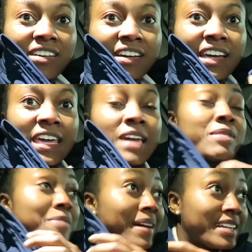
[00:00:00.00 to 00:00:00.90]
okay, camera
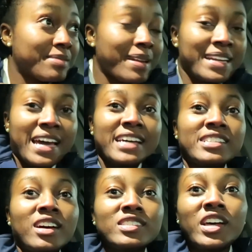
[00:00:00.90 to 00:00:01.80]
battery's about to die,
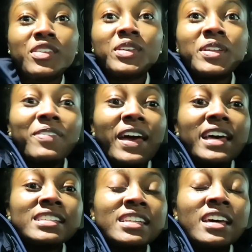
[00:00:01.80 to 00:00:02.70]
so I'll talk really
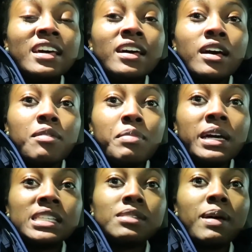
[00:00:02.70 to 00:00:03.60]
fast. But
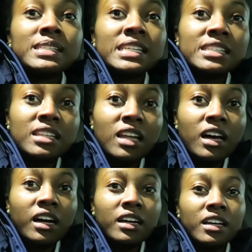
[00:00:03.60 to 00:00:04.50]
it's about six
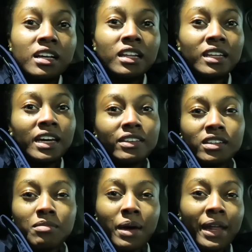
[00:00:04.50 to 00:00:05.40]
o'clock,
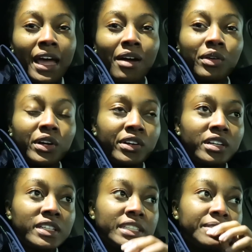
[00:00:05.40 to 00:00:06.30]
left about an hour
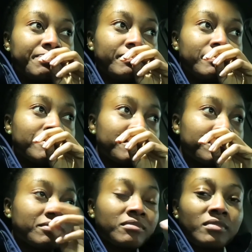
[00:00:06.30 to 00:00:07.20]
early.
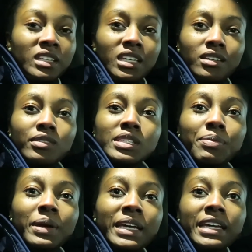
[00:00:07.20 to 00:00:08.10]
It was a
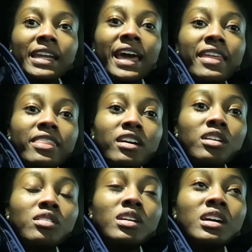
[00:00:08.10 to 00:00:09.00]
pretty good night
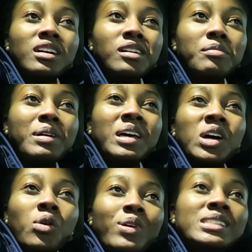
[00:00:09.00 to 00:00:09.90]
though. Um,
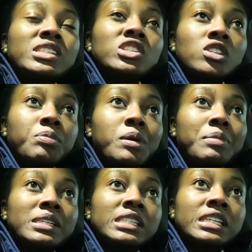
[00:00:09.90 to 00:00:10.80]
wasn't super
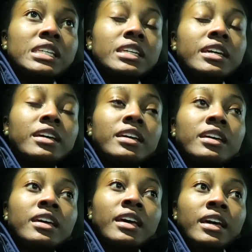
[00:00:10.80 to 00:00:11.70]
busy.
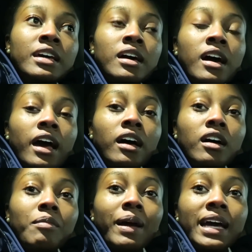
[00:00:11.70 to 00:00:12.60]

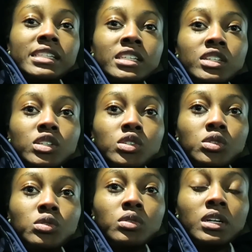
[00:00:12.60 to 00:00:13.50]
Um, I got to
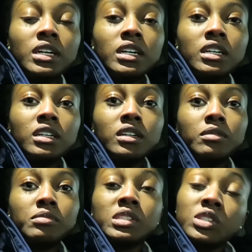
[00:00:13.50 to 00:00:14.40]
do
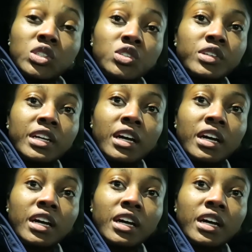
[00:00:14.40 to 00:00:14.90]
um, suturing